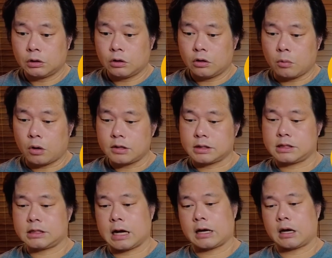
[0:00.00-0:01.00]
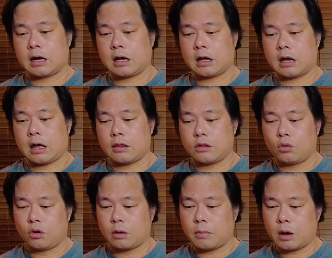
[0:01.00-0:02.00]
The brothers sat and
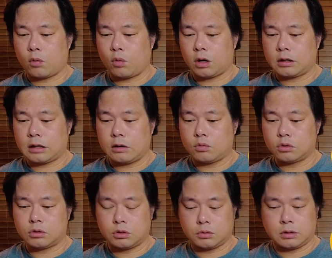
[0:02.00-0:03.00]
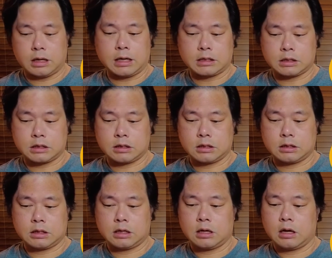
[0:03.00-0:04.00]
thought about what they would do next.
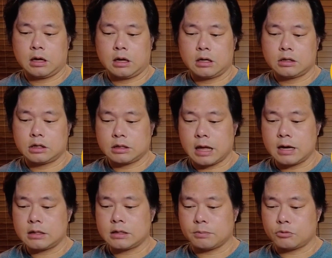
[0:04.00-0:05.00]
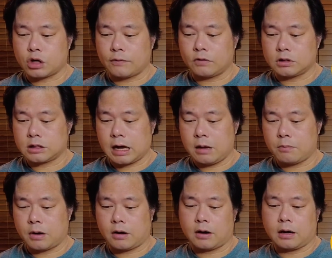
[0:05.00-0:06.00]
Just then, some travelers came
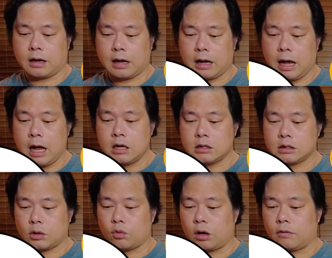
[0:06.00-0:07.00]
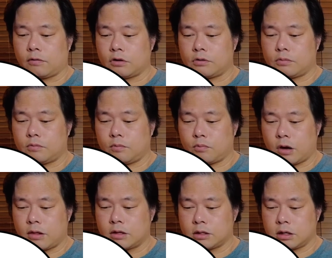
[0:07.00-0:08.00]
by. "Hey," said one of the
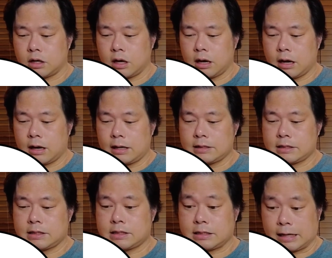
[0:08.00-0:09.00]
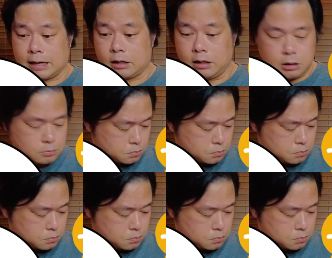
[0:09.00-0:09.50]
brothers, "let's sell